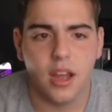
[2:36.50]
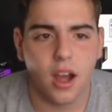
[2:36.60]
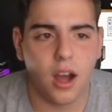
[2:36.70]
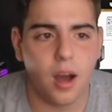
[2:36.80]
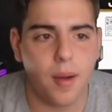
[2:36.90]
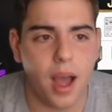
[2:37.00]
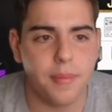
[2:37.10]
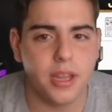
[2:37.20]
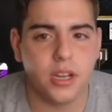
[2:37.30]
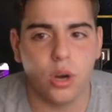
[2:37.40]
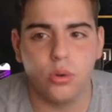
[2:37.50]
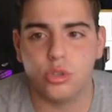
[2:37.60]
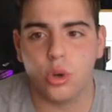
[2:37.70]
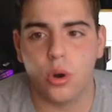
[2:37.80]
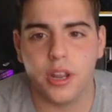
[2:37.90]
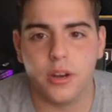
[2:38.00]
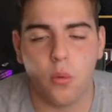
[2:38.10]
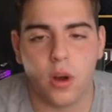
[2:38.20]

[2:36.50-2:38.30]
uh, I mean, GOAT Jordan,